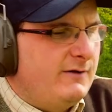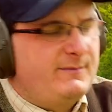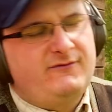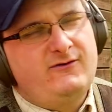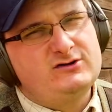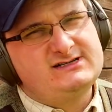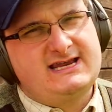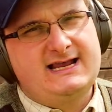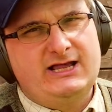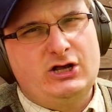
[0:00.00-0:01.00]
I prefer to
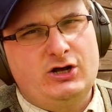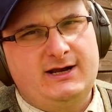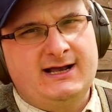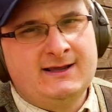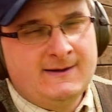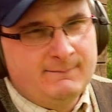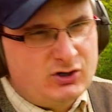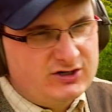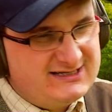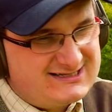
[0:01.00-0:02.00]
kill it earlier
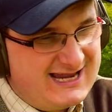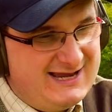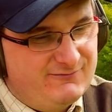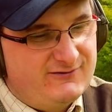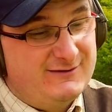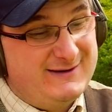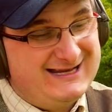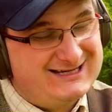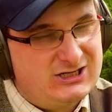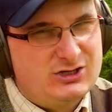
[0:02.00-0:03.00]
because it's in front of me,
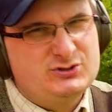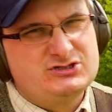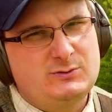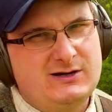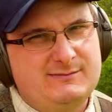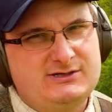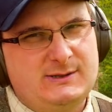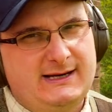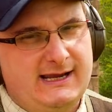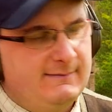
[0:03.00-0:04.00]
it's close to where I'm
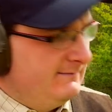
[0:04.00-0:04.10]
doing it.